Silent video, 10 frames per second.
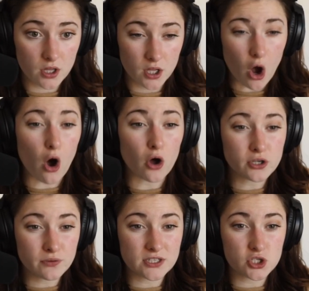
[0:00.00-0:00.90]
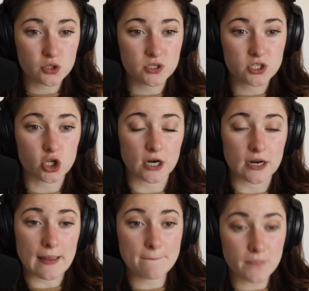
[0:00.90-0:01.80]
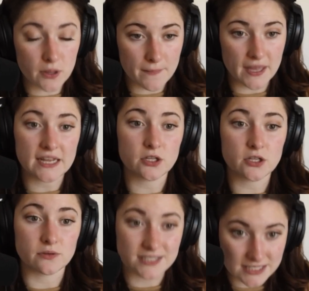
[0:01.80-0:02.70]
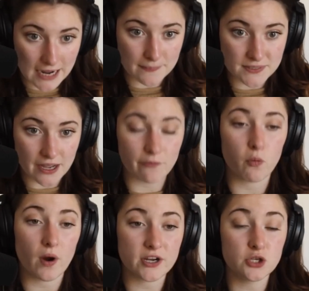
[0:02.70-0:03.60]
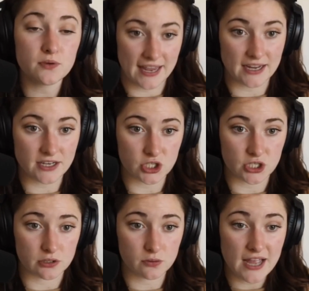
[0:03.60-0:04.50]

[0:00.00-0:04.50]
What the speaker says: All you need to do is start implementing those steps of what you can do.